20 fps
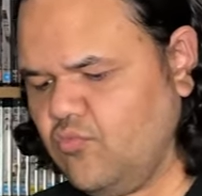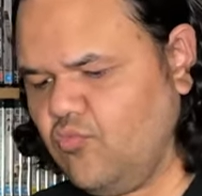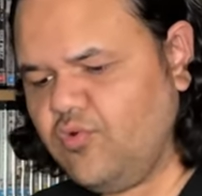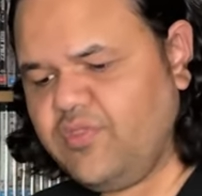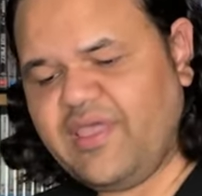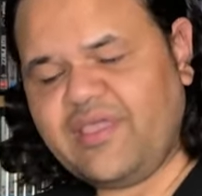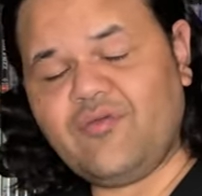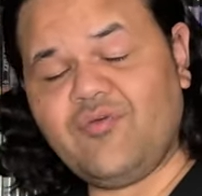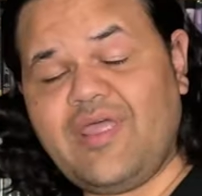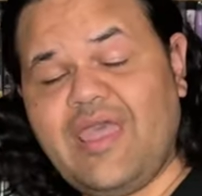
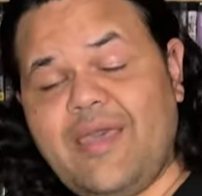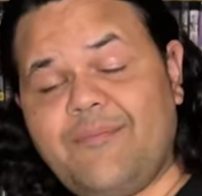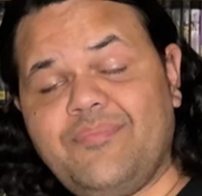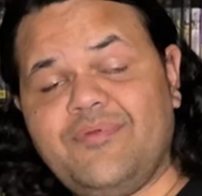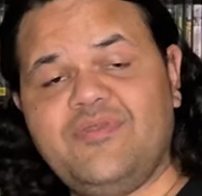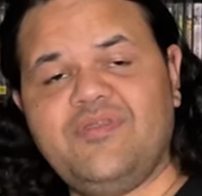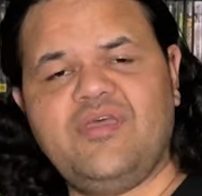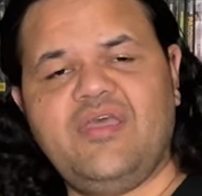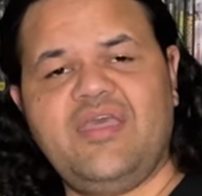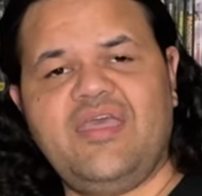Well, that could
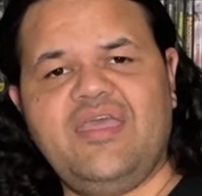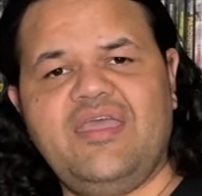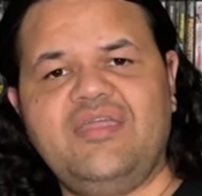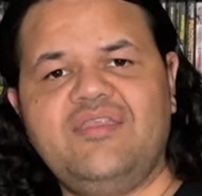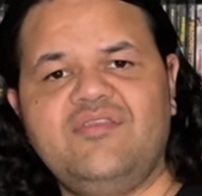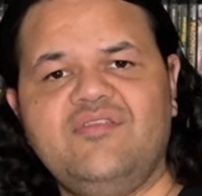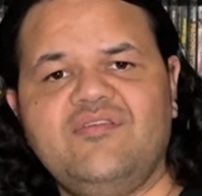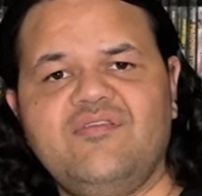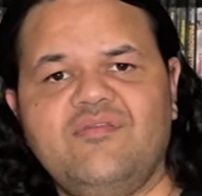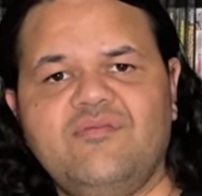happen.
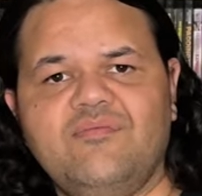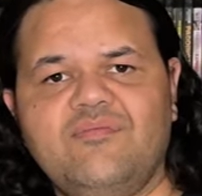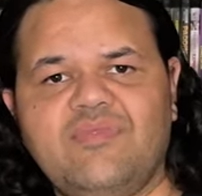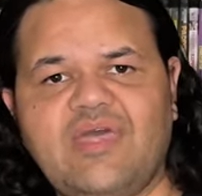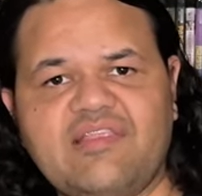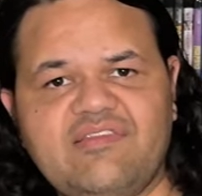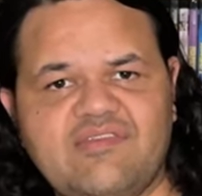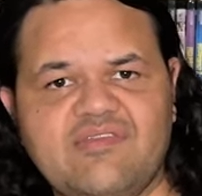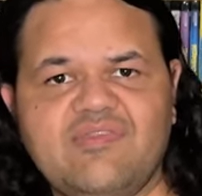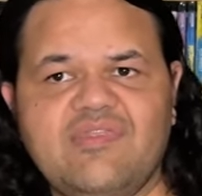And
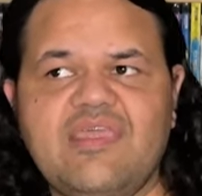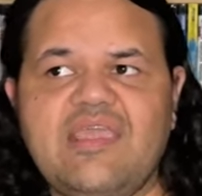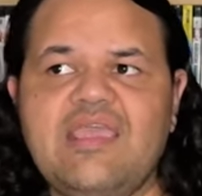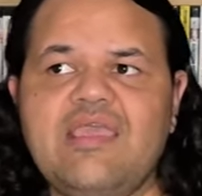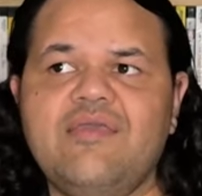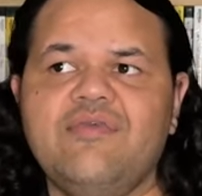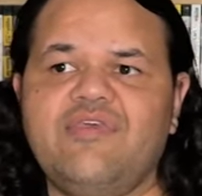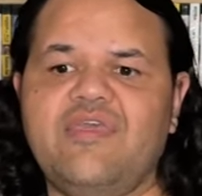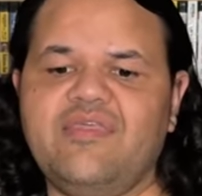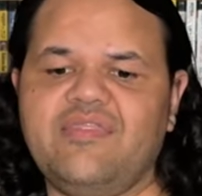that's
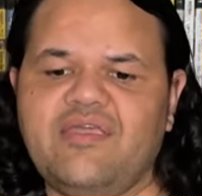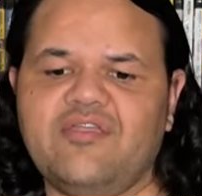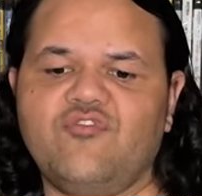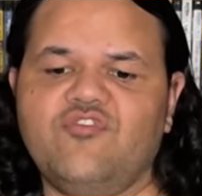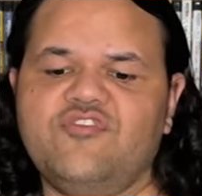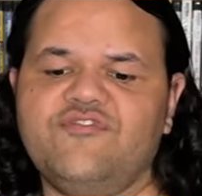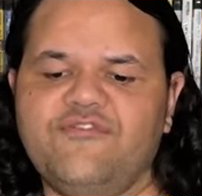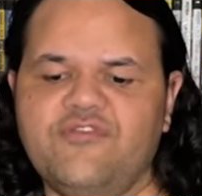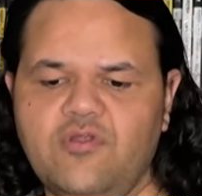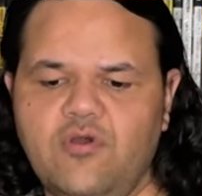the thing that
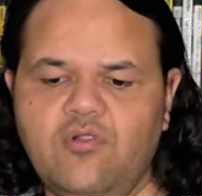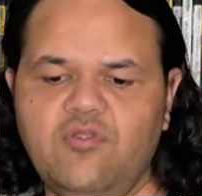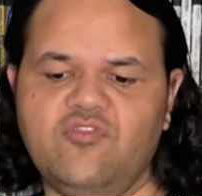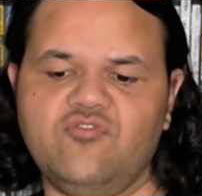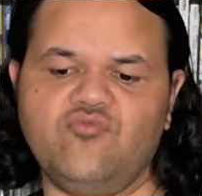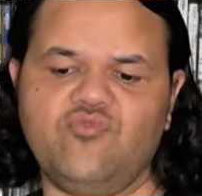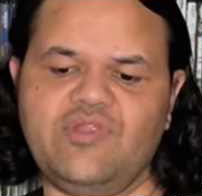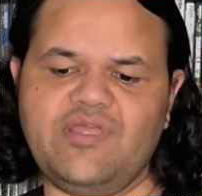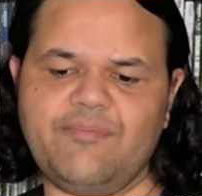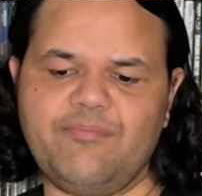Christopher
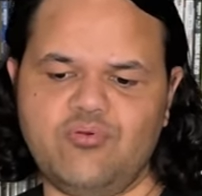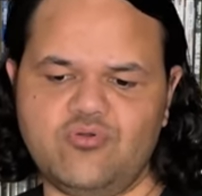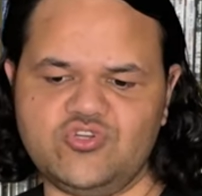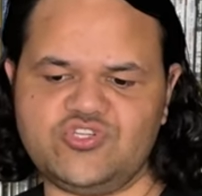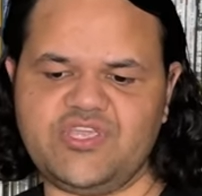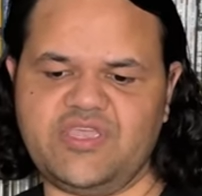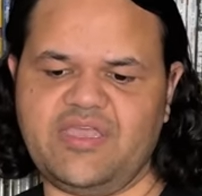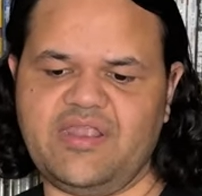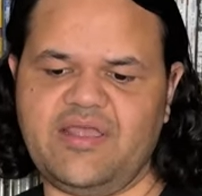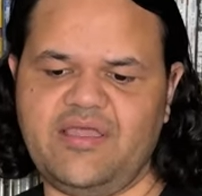Nolan's really
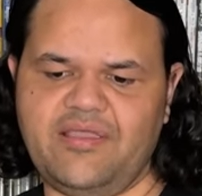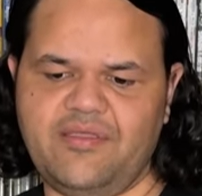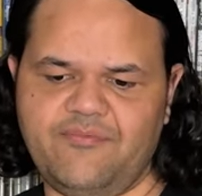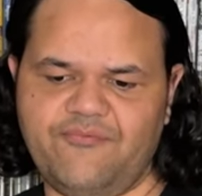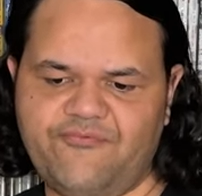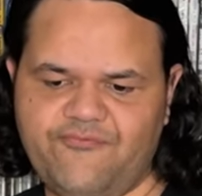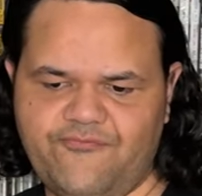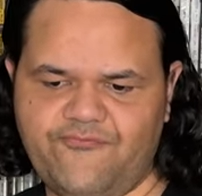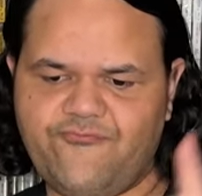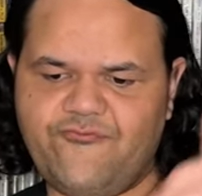pushing. And I
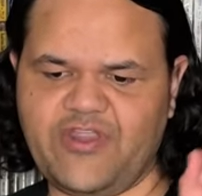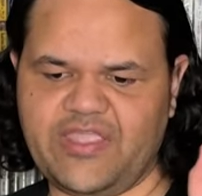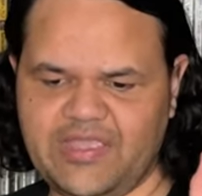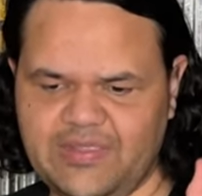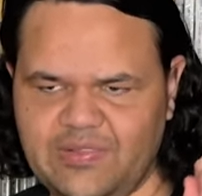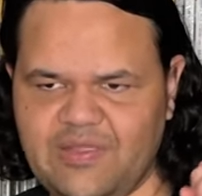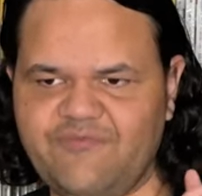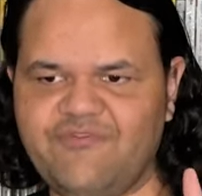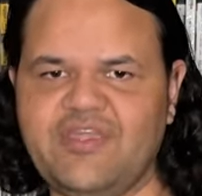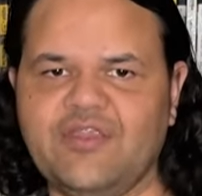
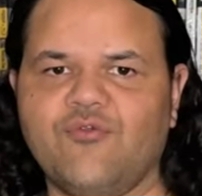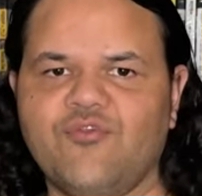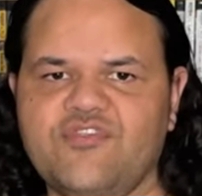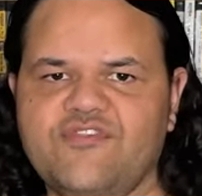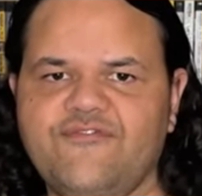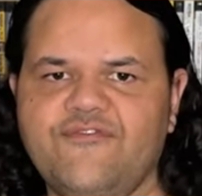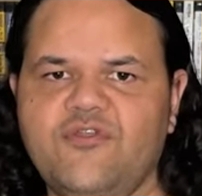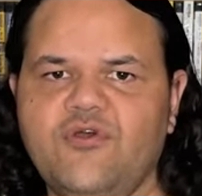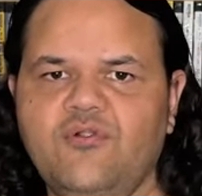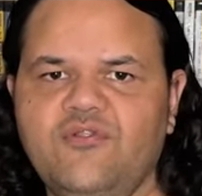freaking love that
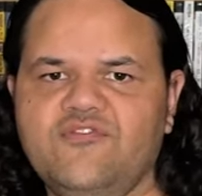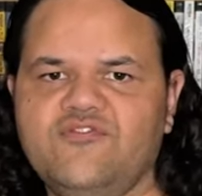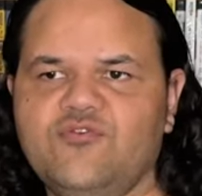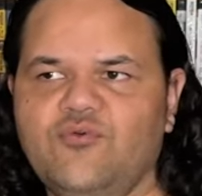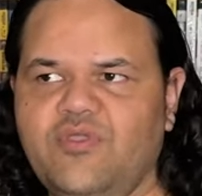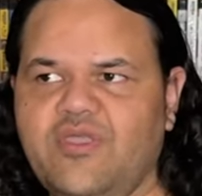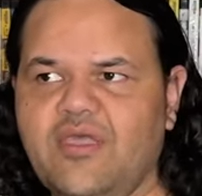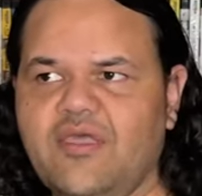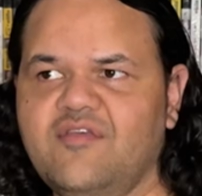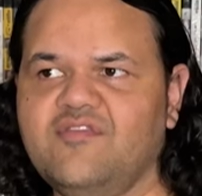Christopher Nolan's
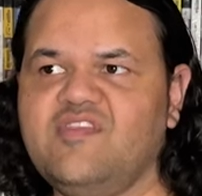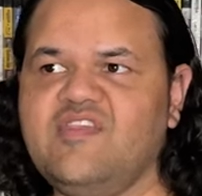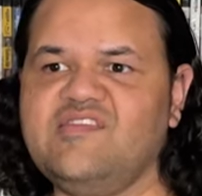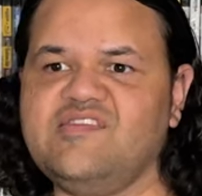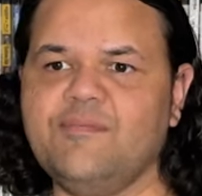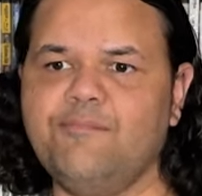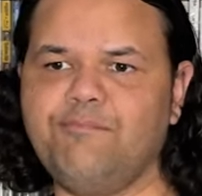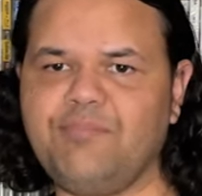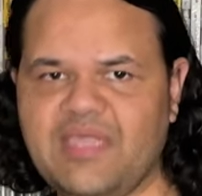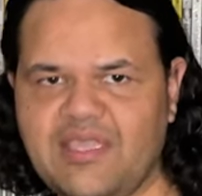doing it because
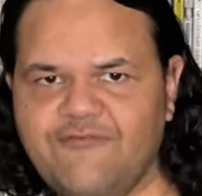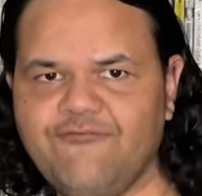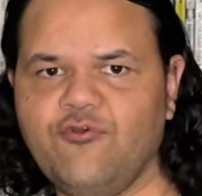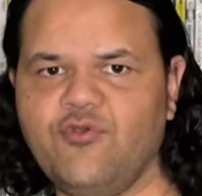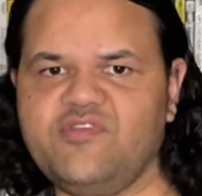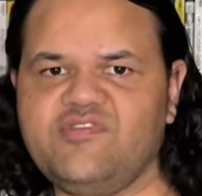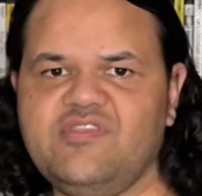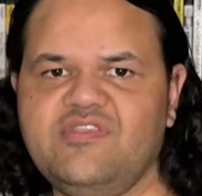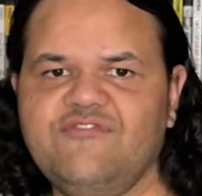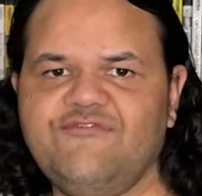he's a big
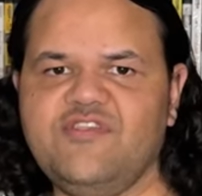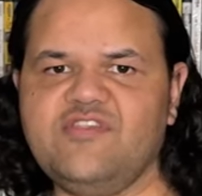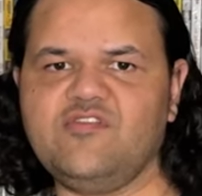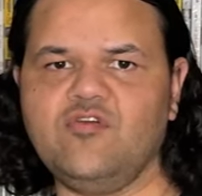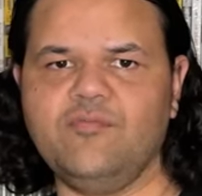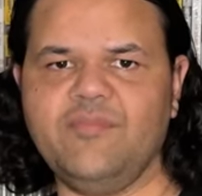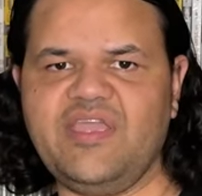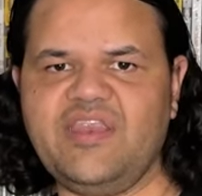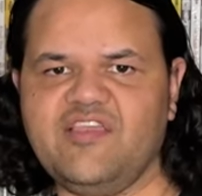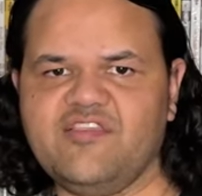voice in the
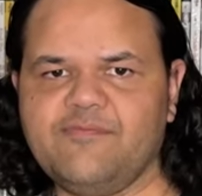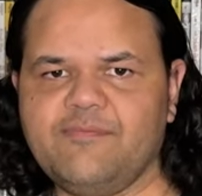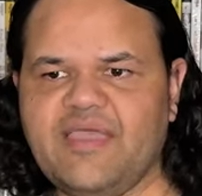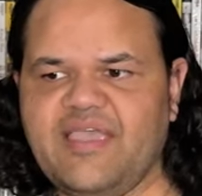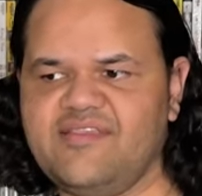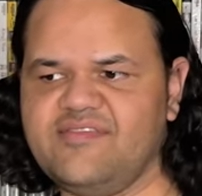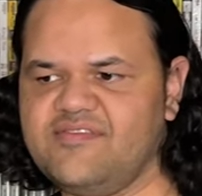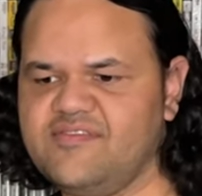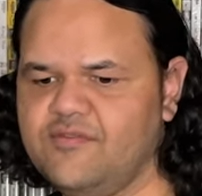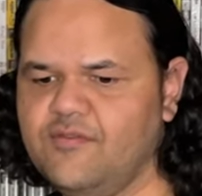physical media
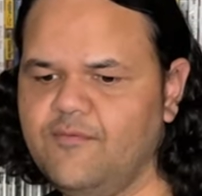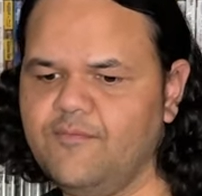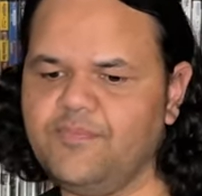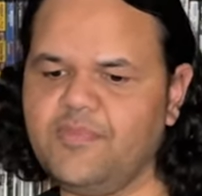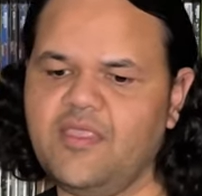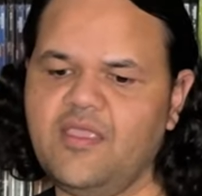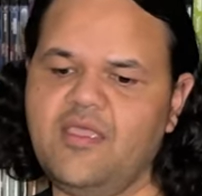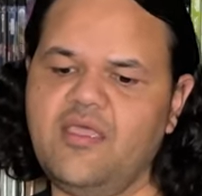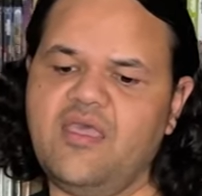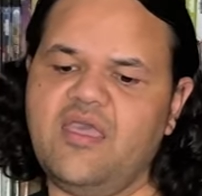space.
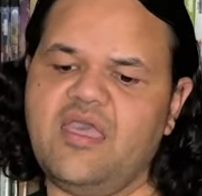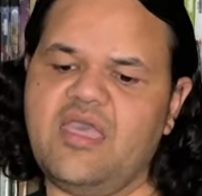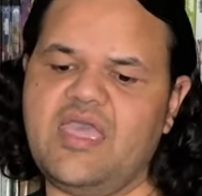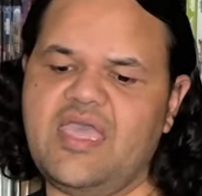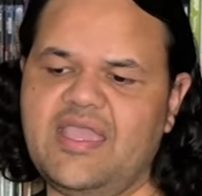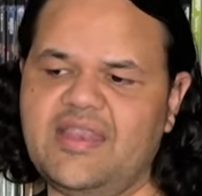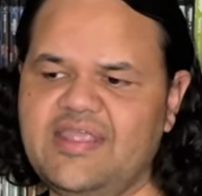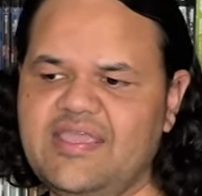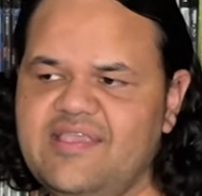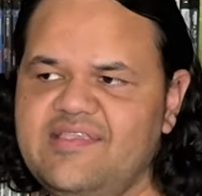
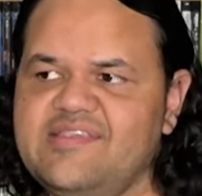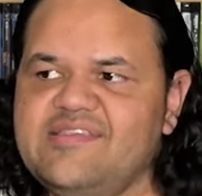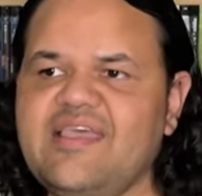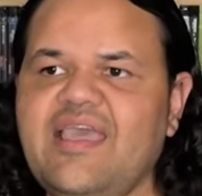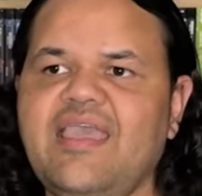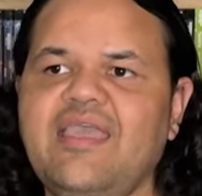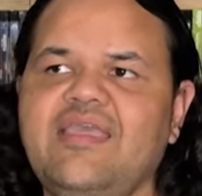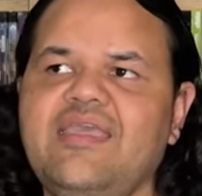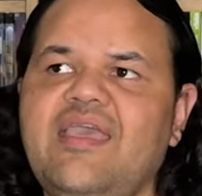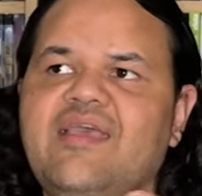And he's
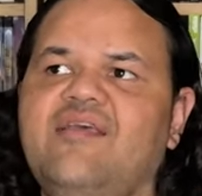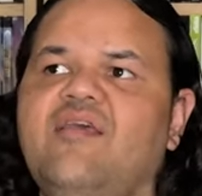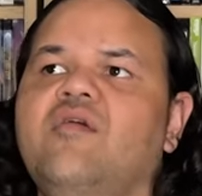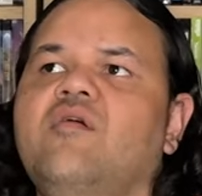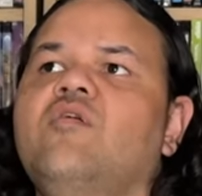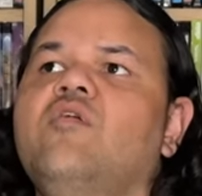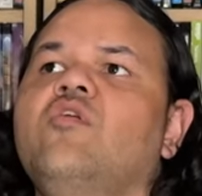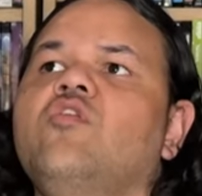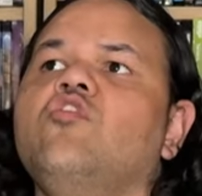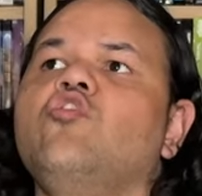saying, yeah,
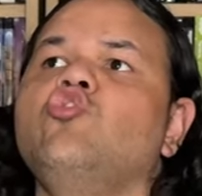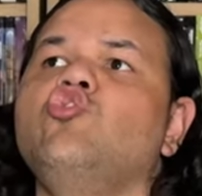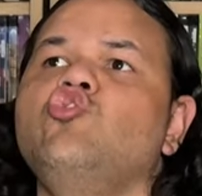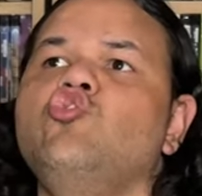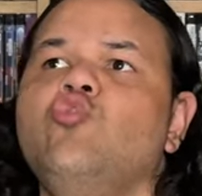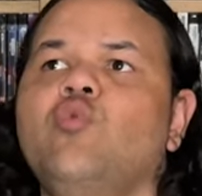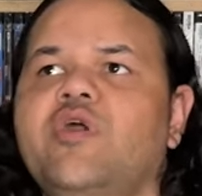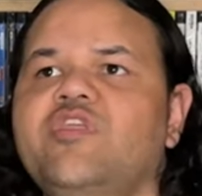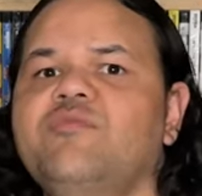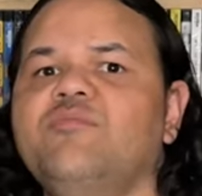
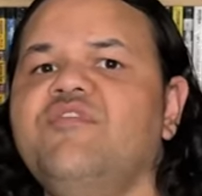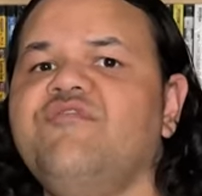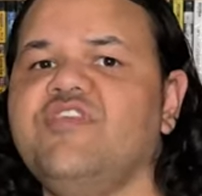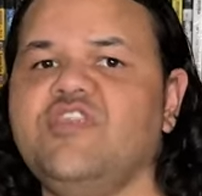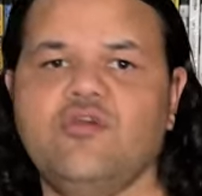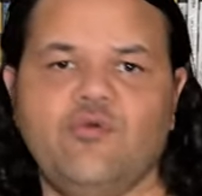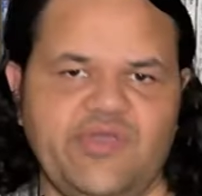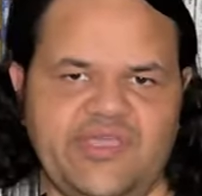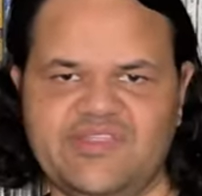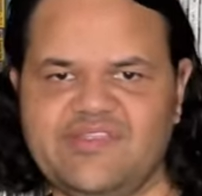you own the
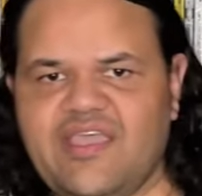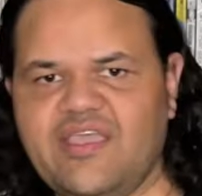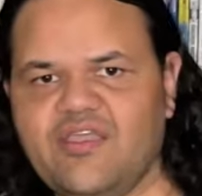movie. No one